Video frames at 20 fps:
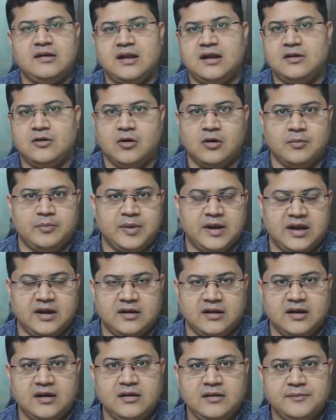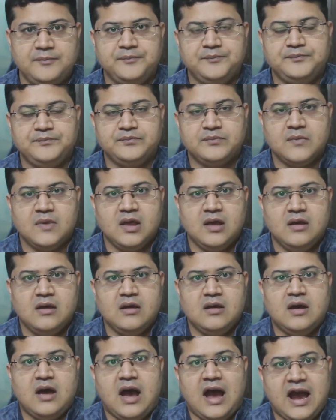and operated.
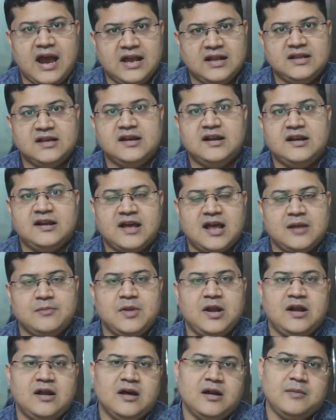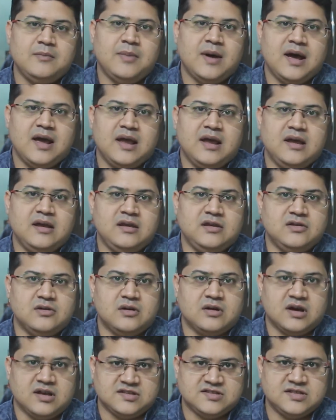Either it can be done by your
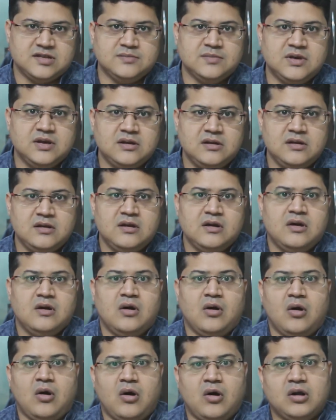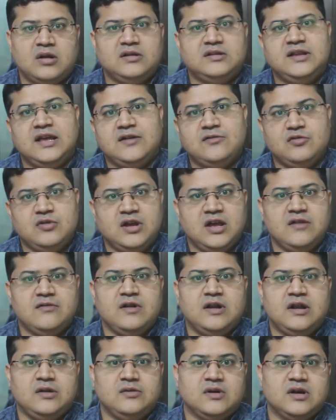customer or they would give
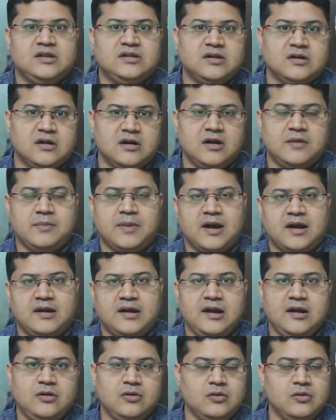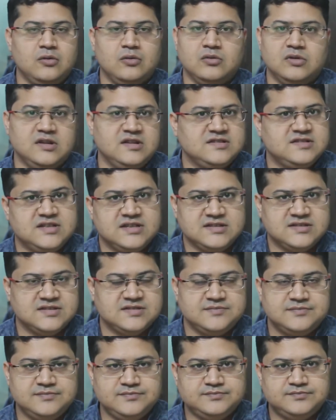it to a third party to do these
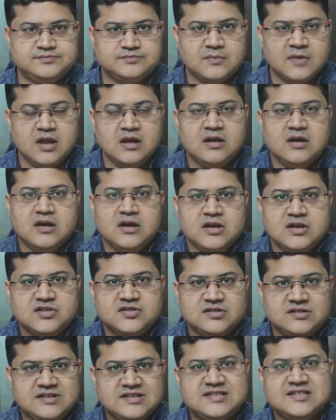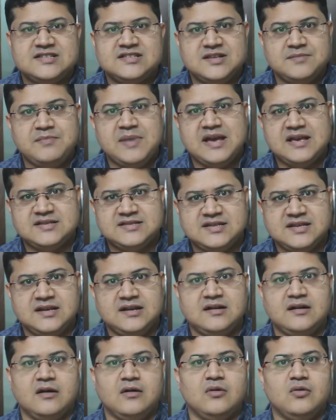things. So this is the
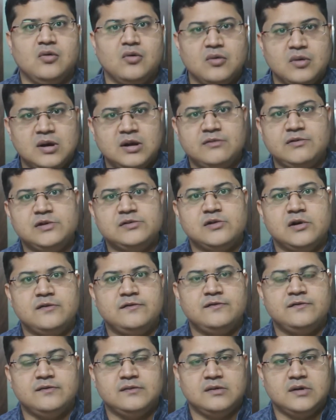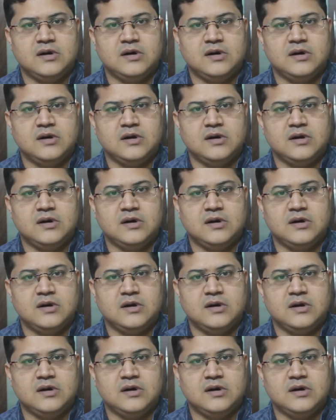basic overview of